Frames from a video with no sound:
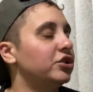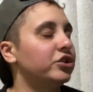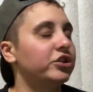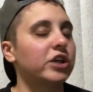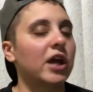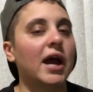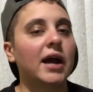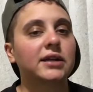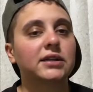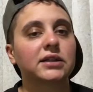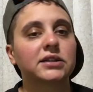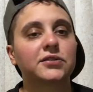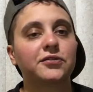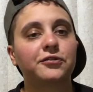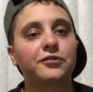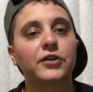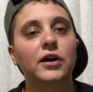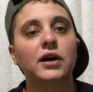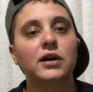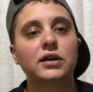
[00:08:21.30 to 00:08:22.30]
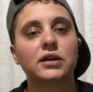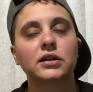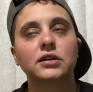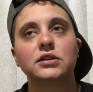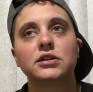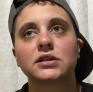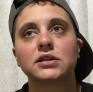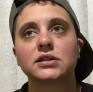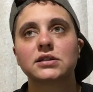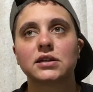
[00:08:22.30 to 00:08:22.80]
jacked as fuck and
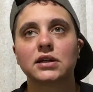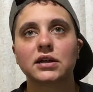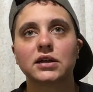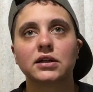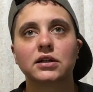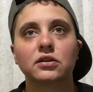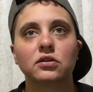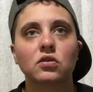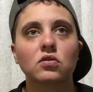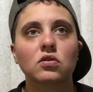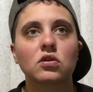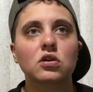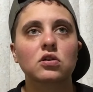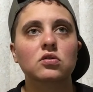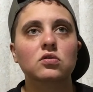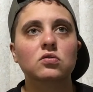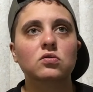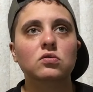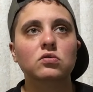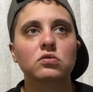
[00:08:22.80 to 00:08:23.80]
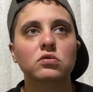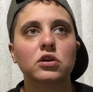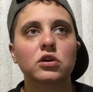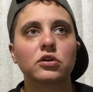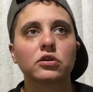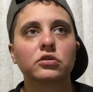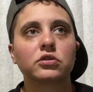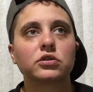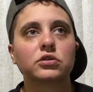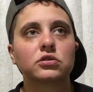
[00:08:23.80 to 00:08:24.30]
just like, hello,
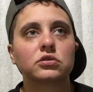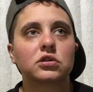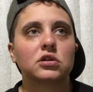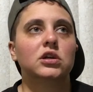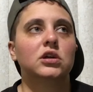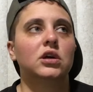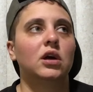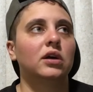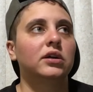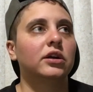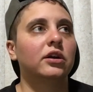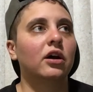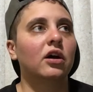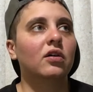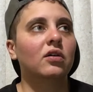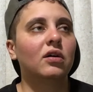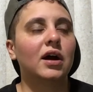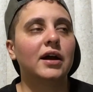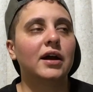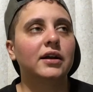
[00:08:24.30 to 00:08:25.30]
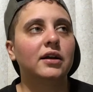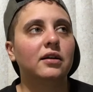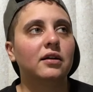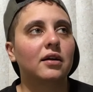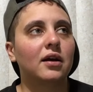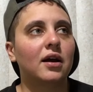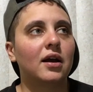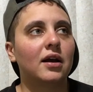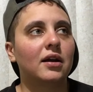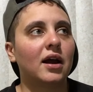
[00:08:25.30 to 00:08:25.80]
nurse. And
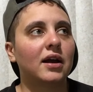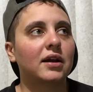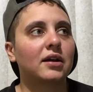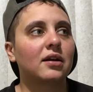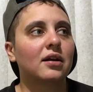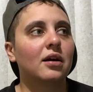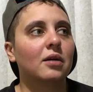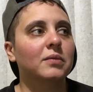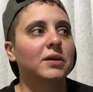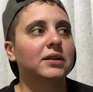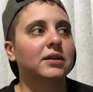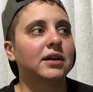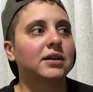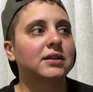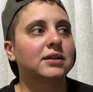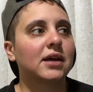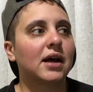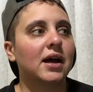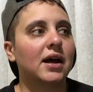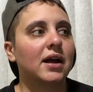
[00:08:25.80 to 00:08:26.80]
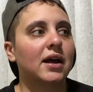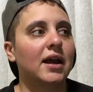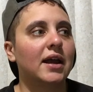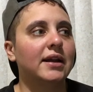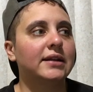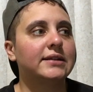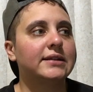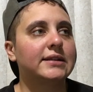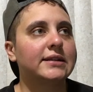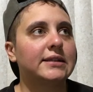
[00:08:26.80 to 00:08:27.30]
I can come in like that and
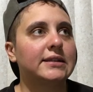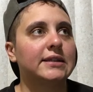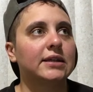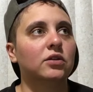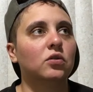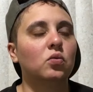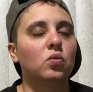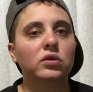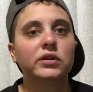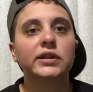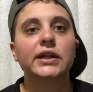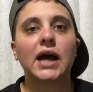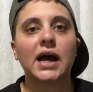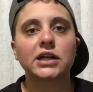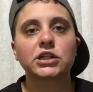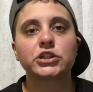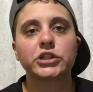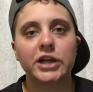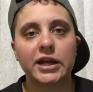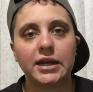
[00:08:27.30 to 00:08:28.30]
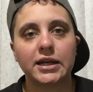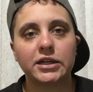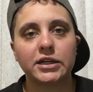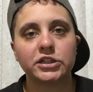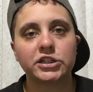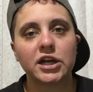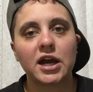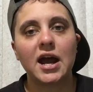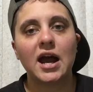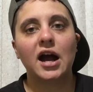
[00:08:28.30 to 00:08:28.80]
it still will not
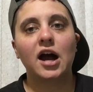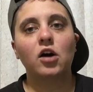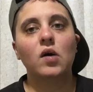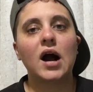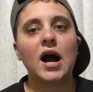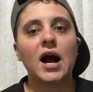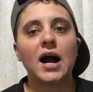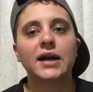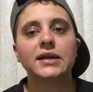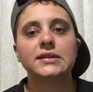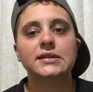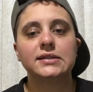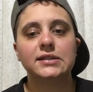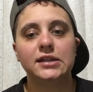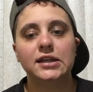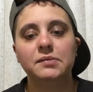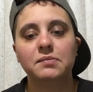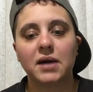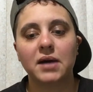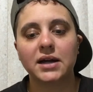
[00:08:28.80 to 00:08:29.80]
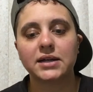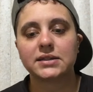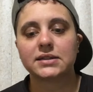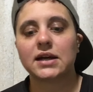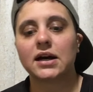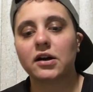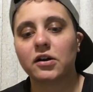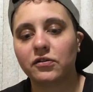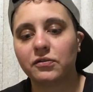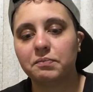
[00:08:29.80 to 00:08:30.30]
change how I see
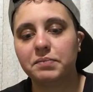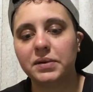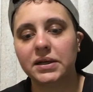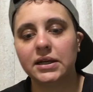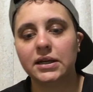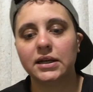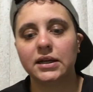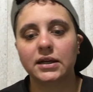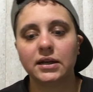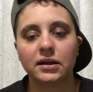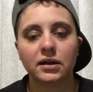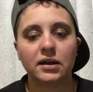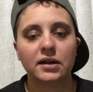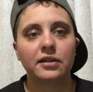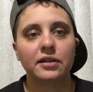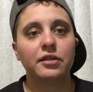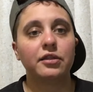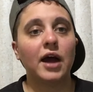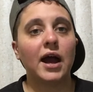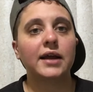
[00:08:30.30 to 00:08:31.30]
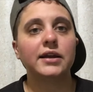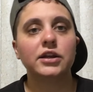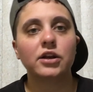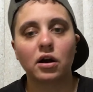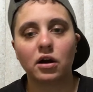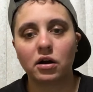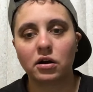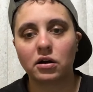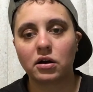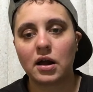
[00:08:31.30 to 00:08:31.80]
myself being that
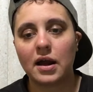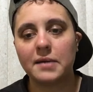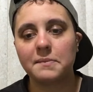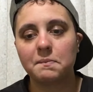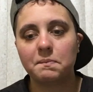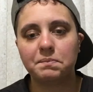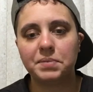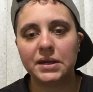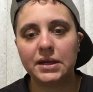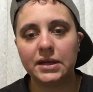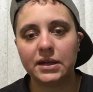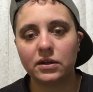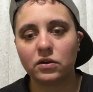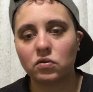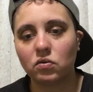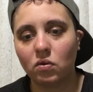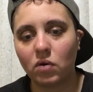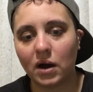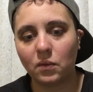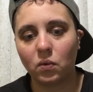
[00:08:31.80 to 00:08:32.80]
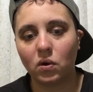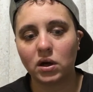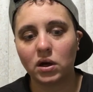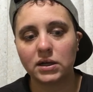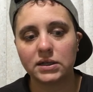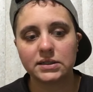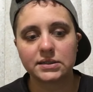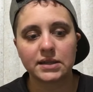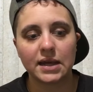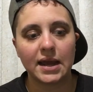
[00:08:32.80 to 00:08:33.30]
young and being who I
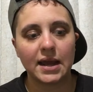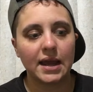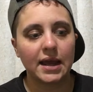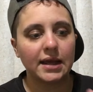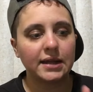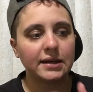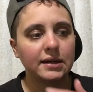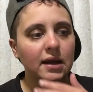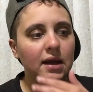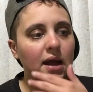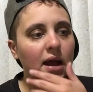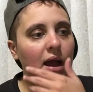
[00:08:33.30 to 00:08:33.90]
was. And,